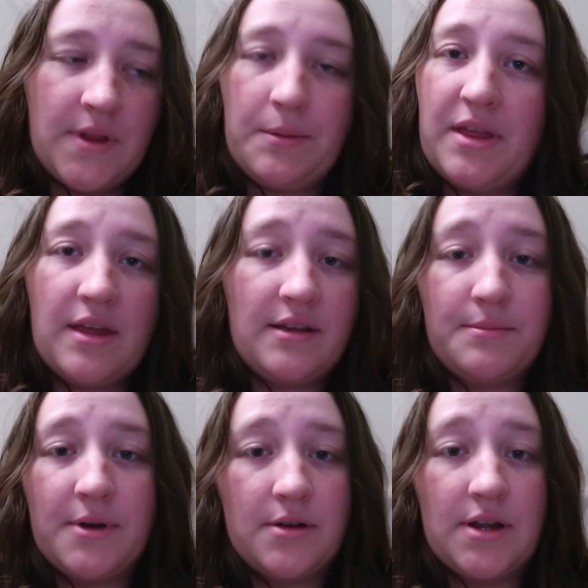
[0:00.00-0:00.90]
I mean, that's
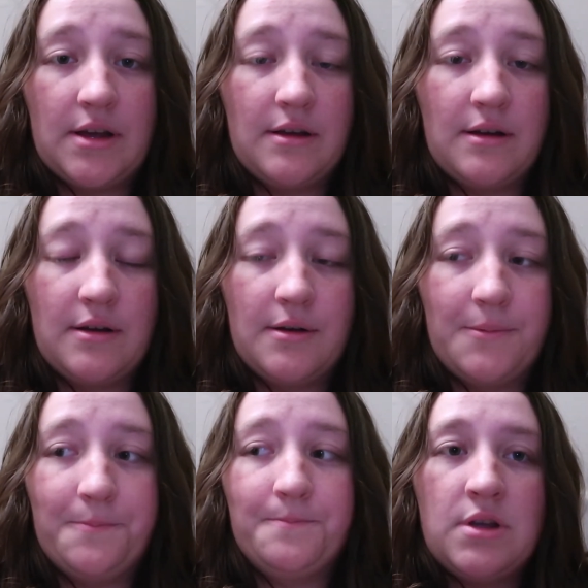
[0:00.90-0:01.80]
about
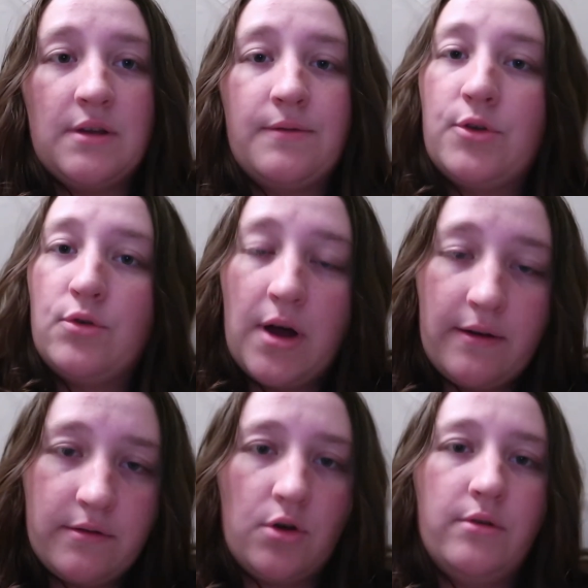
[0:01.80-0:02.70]
it. If you
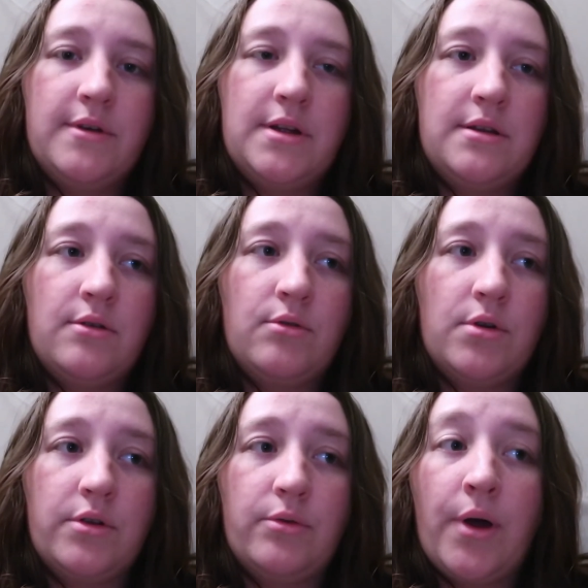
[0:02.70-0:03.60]
have COVID
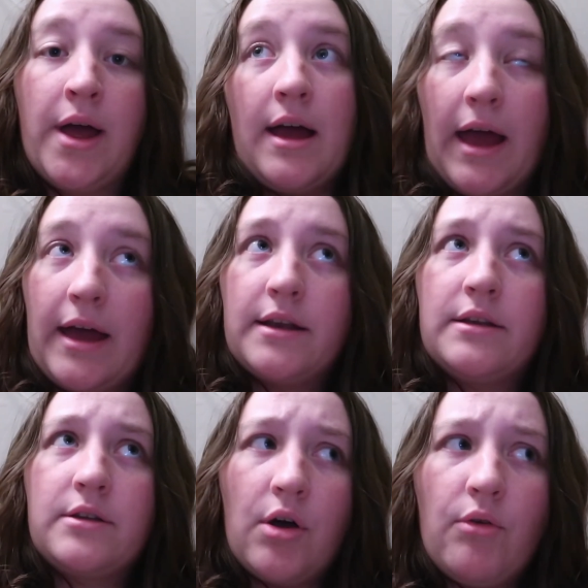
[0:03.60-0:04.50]
or you
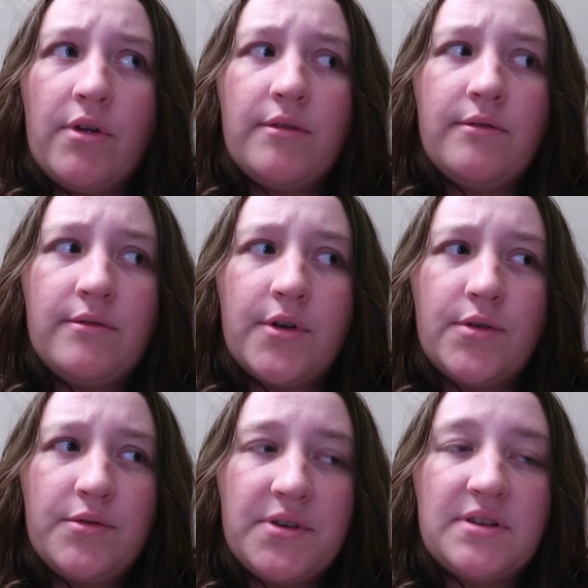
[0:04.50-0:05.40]
had COVID
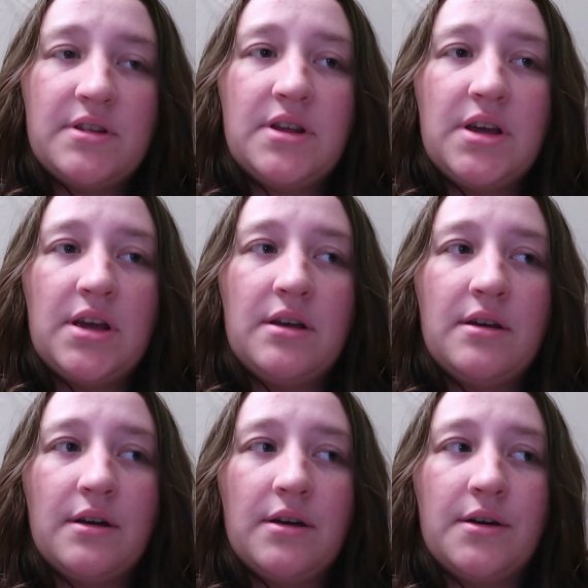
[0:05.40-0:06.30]
very recently,
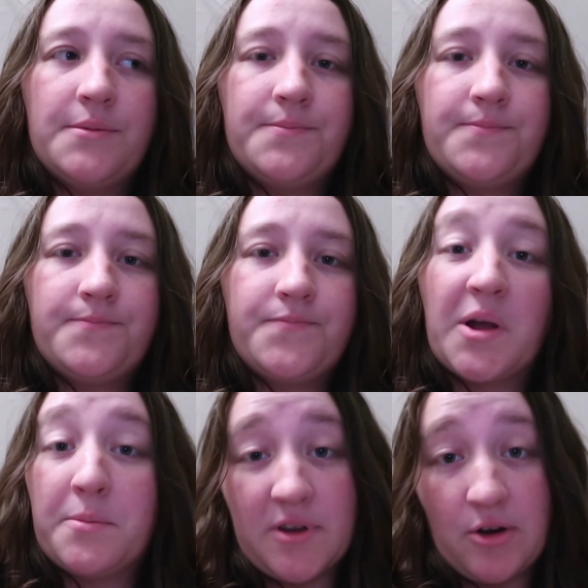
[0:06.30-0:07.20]

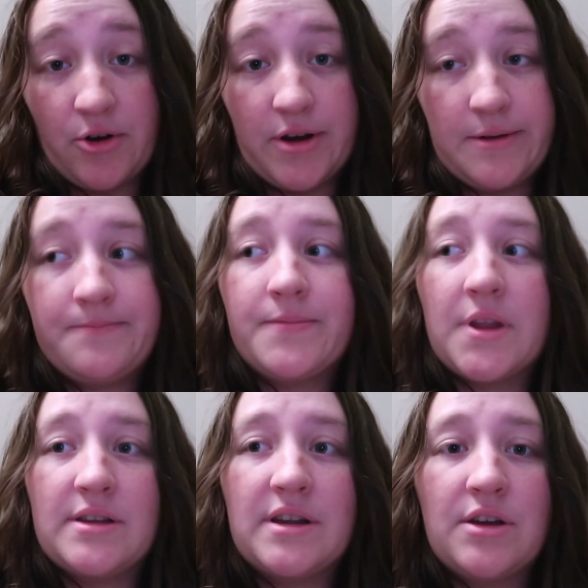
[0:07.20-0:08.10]
I'm sorry.
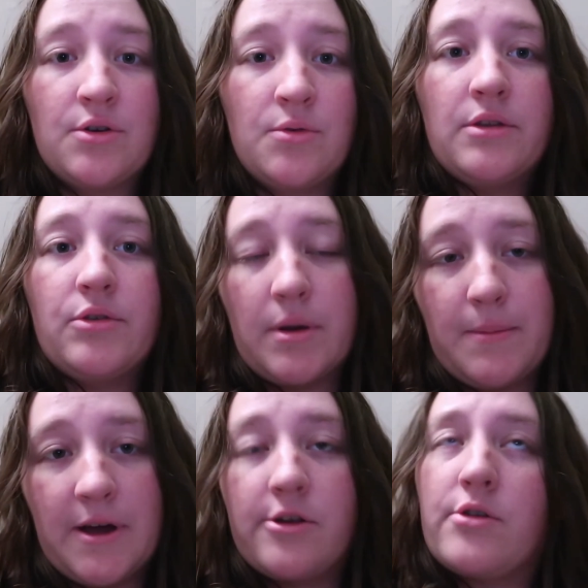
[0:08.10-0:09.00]
And I hope you get
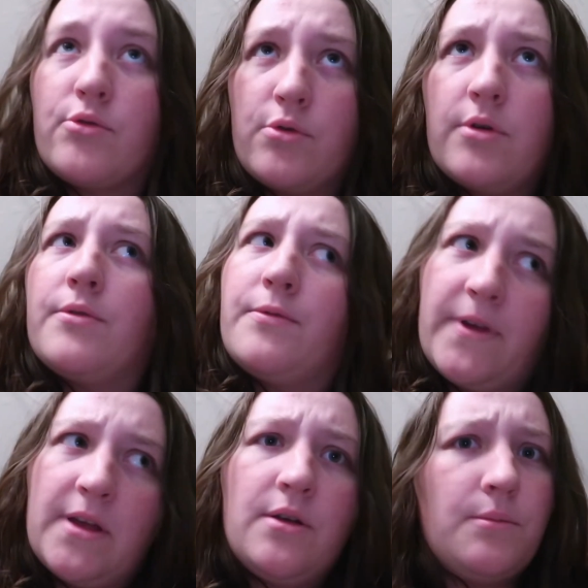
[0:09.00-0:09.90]
better or
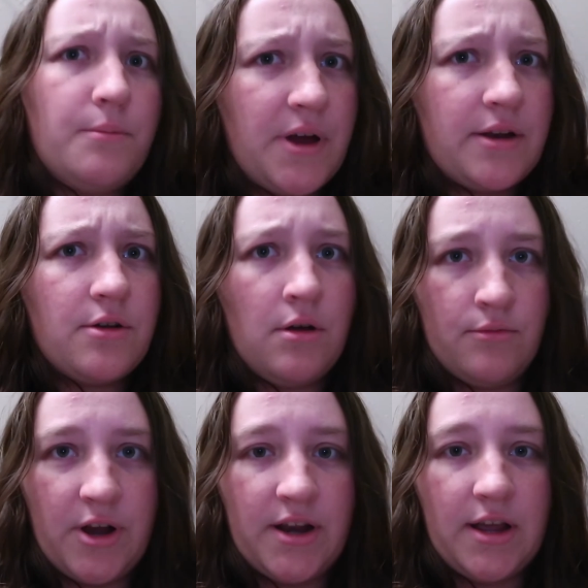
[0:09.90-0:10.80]
feel better
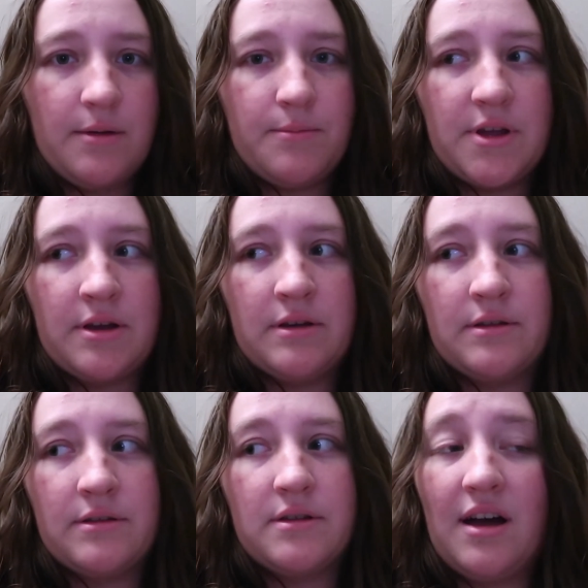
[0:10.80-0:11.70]
already,
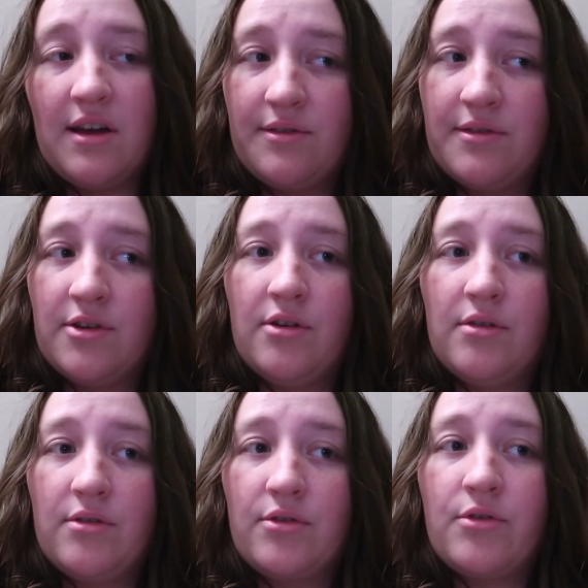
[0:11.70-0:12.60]
because I
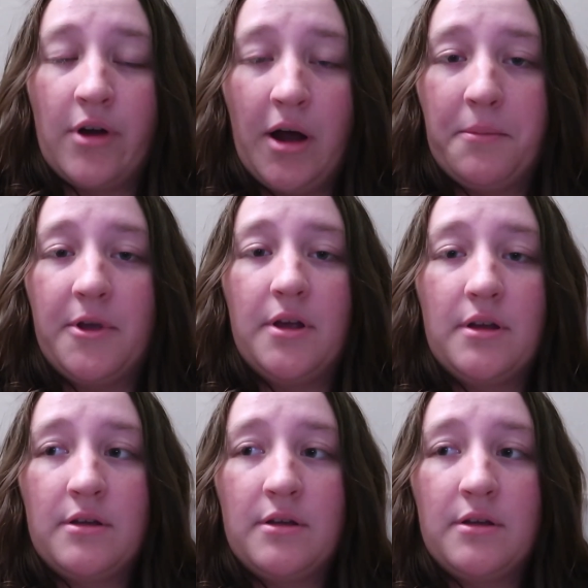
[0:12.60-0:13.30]
feel crappy.